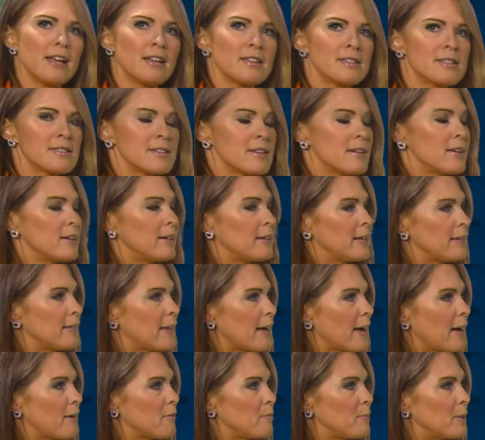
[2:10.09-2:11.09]
Certainly
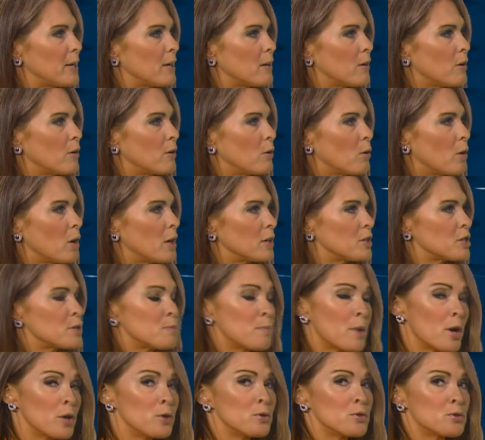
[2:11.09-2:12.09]
there have been along
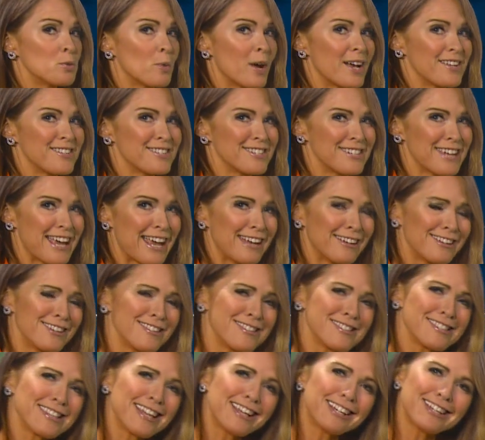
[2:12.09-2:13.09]
exposed western
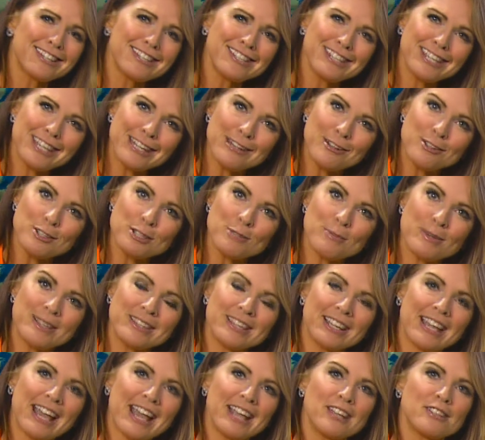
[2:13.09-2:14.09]
headlands, and that continues to be
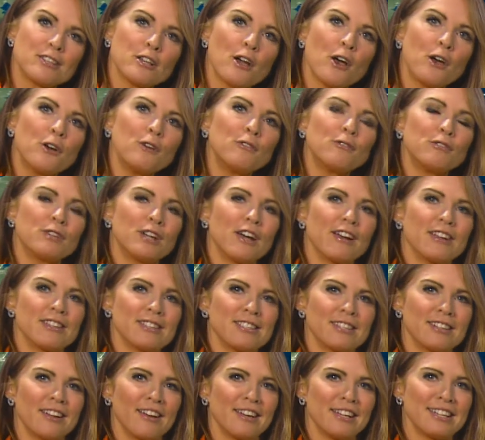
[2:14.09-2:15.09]
the case overnight
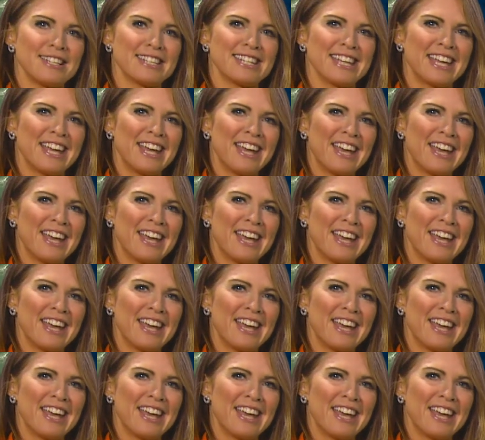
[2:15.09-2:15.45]
tonight